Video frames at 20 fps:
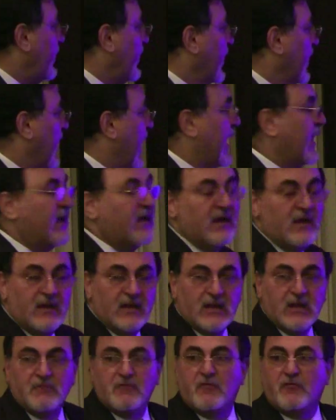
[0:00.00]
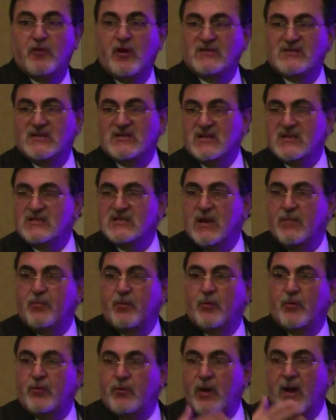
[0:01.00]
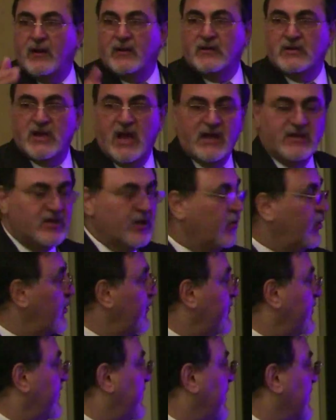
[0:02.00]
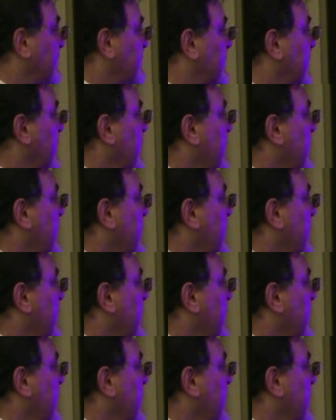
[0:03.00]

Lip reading: right? Levofloxacin, Cepro, and Dati, all of the ones.